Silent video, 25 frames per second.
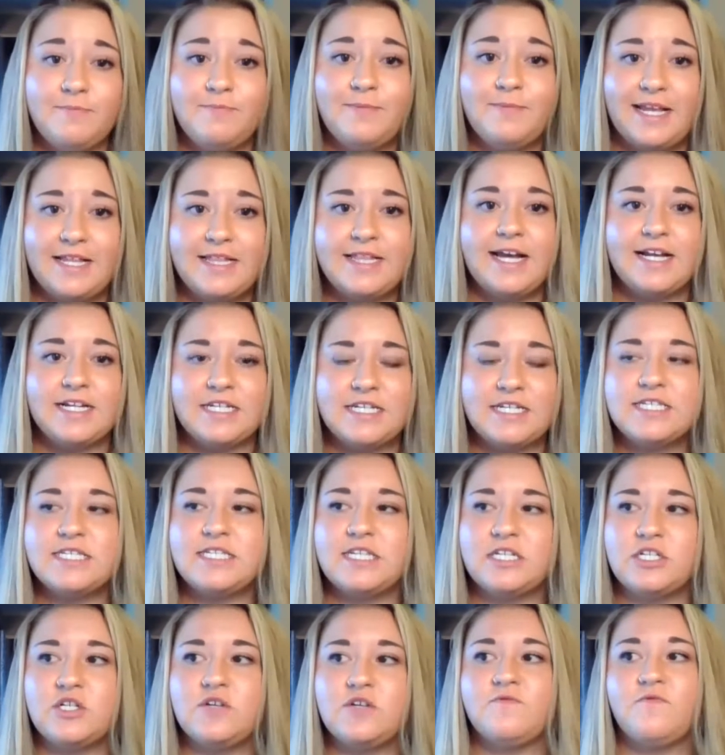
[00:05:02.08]
made that
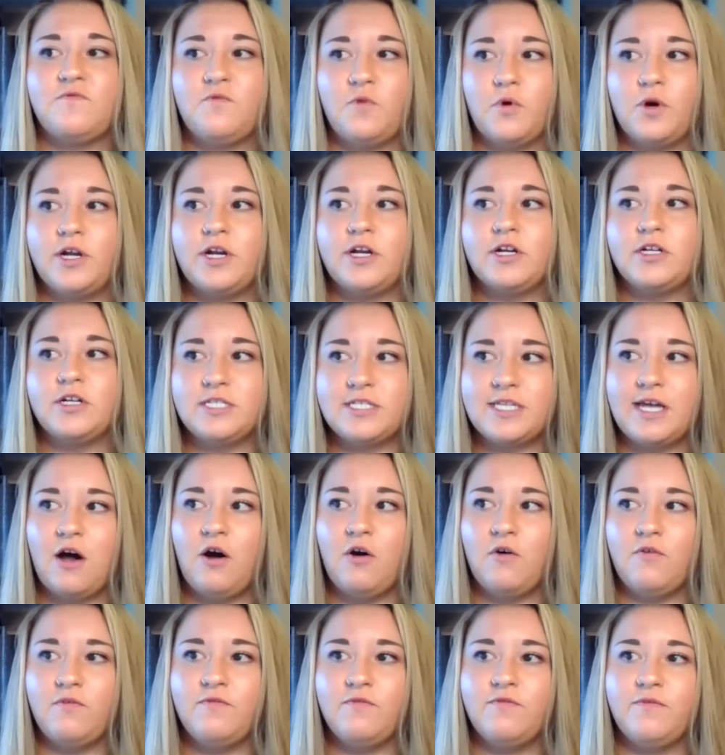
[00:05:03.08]
decision for
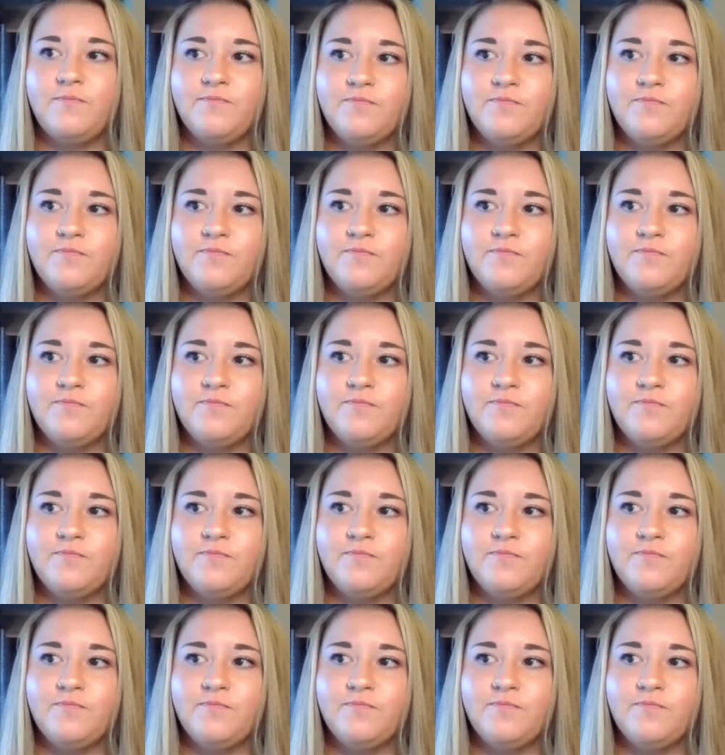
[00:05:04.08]
yourself.